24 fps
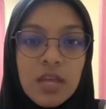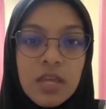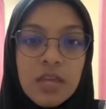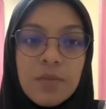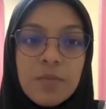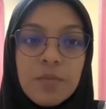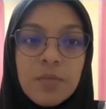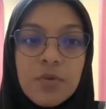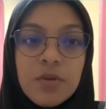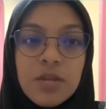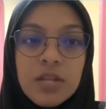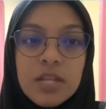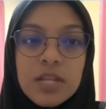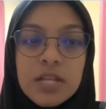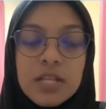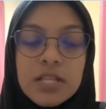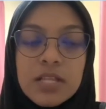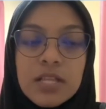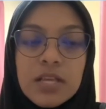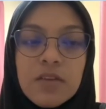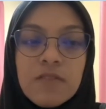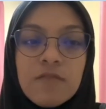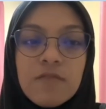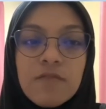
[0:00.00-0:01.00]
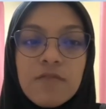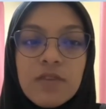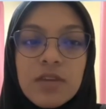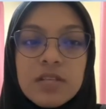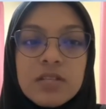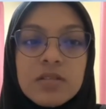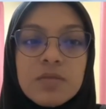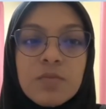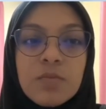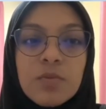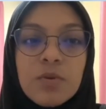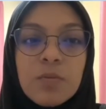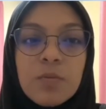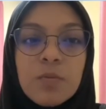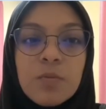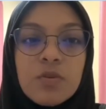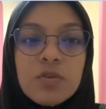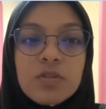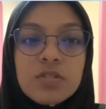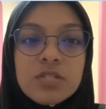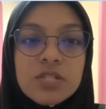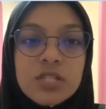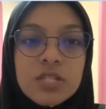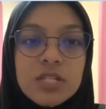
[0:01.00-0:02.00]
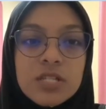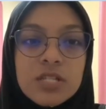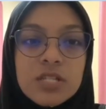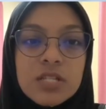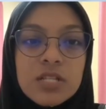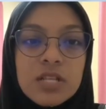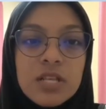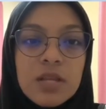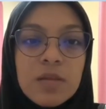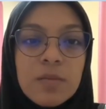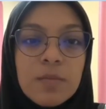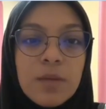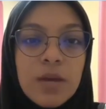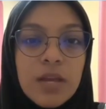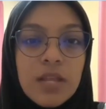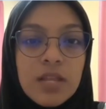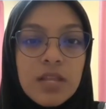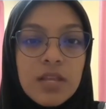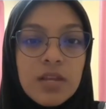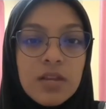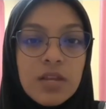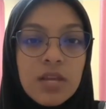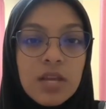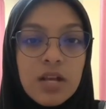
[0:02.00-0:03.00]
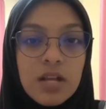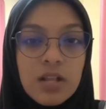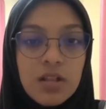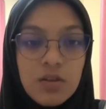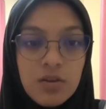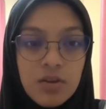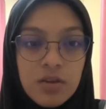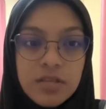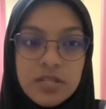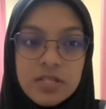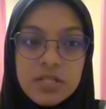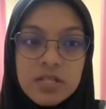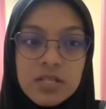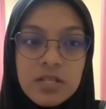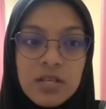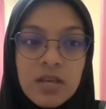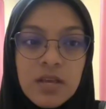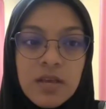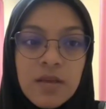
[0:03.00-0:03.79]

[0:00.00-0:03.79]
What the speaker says: in predicting phase proportions in binary alloys.